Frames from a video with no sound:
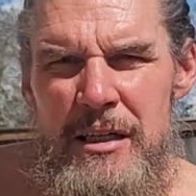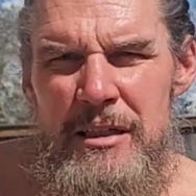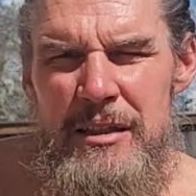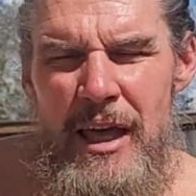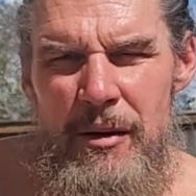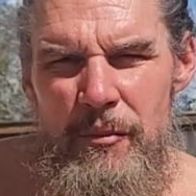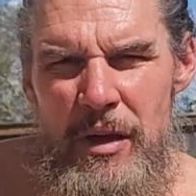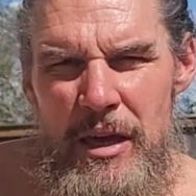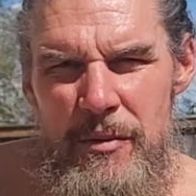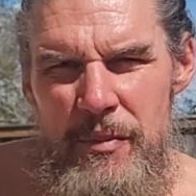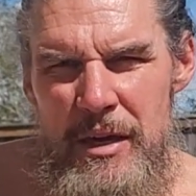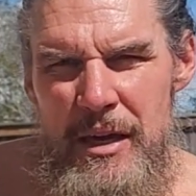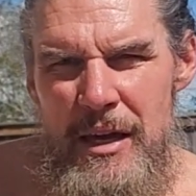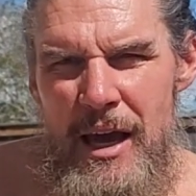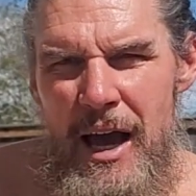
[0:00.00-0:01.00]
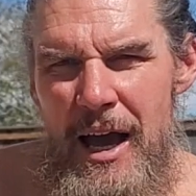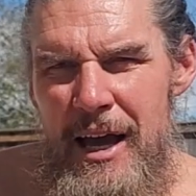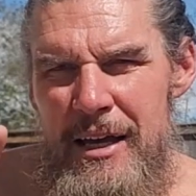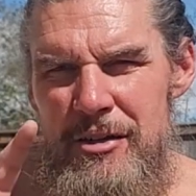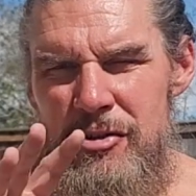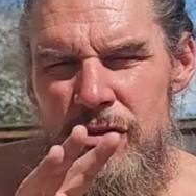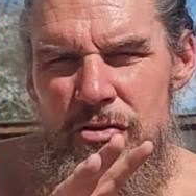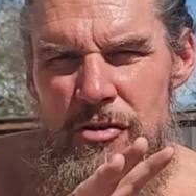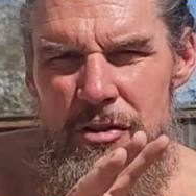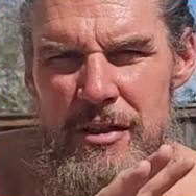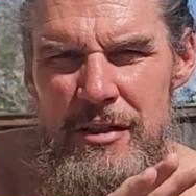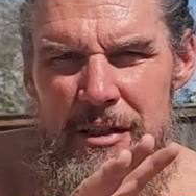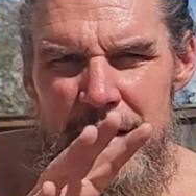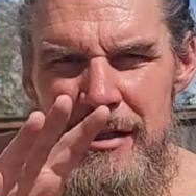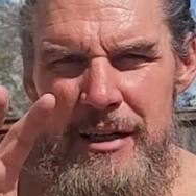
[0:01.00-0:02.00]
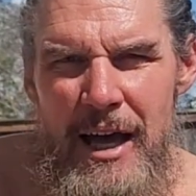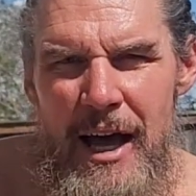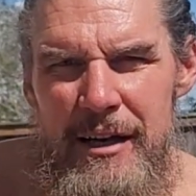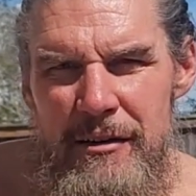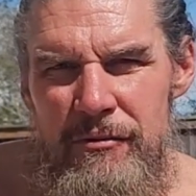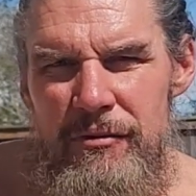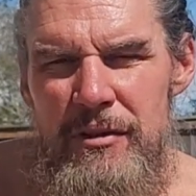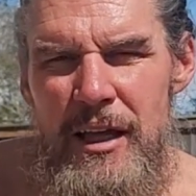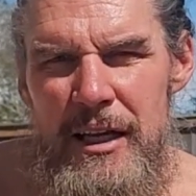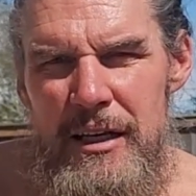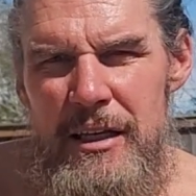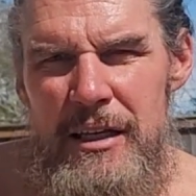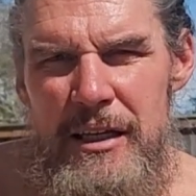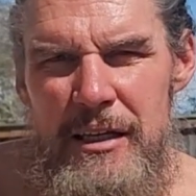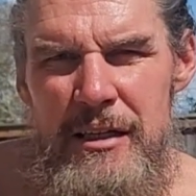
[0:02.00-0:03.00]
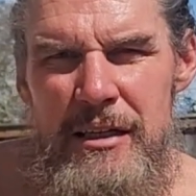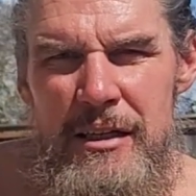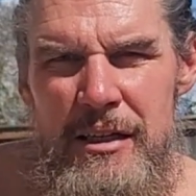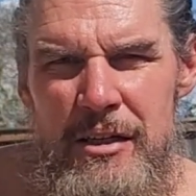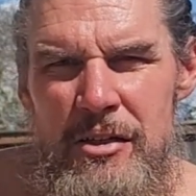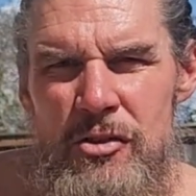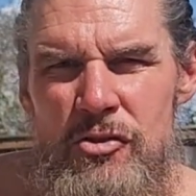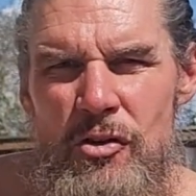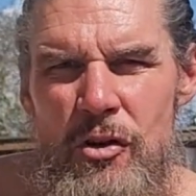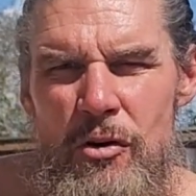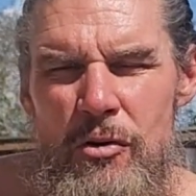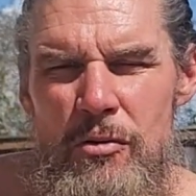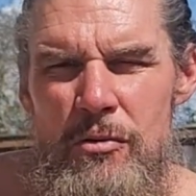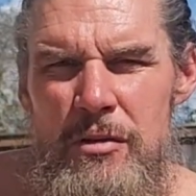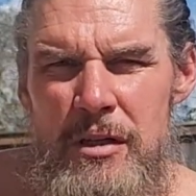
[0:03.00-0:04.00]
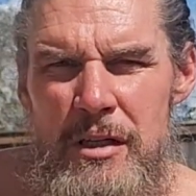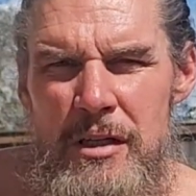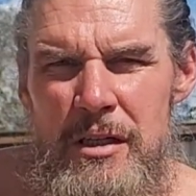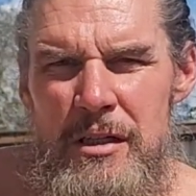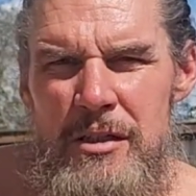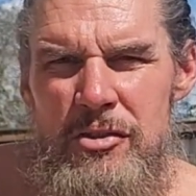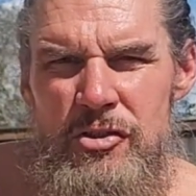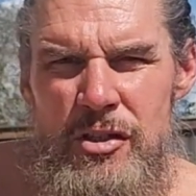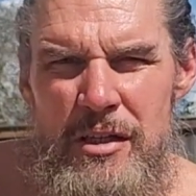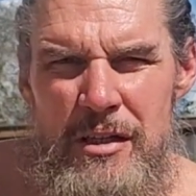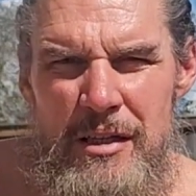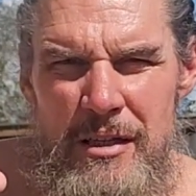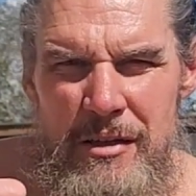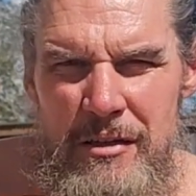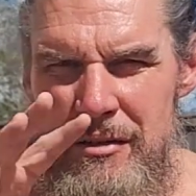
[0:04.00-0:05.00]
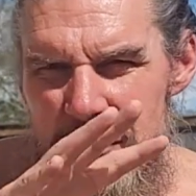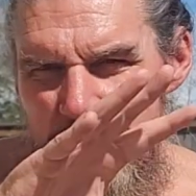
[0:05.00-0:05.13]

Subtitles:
that maybe I should not have let in. So she